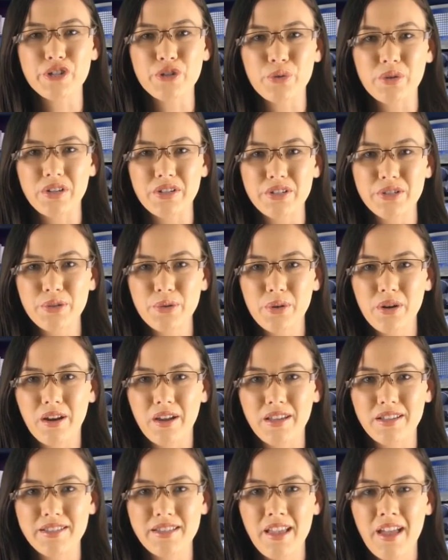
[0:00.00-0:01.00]
shorter
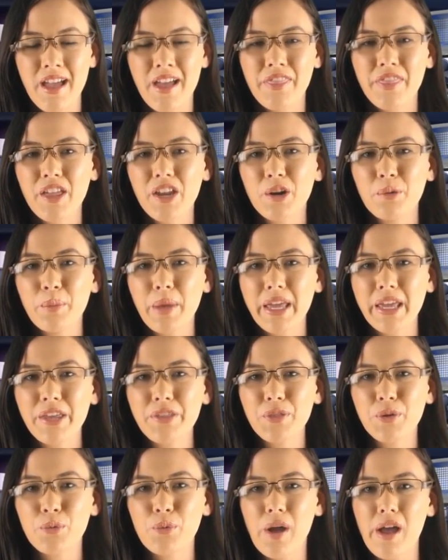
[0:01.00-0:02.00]
stories that are
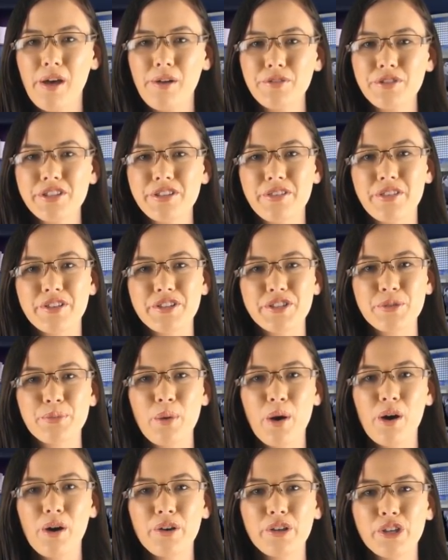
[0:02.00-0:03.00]
making the rounds of the
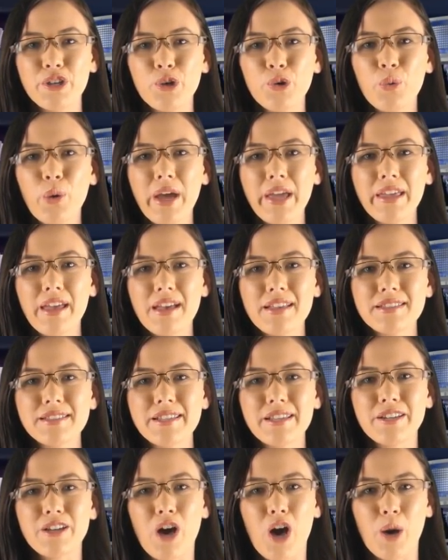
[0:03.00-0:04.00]
small UAS
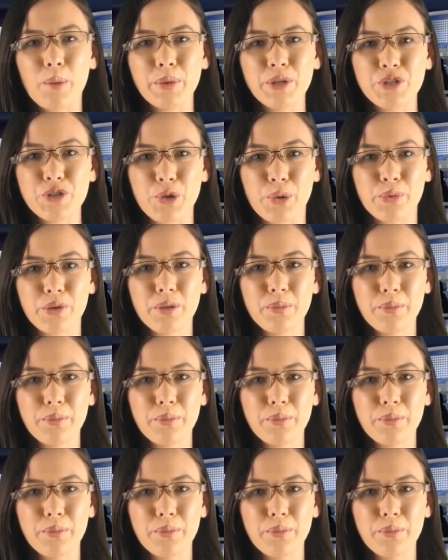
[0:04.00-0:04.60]
and hobby drone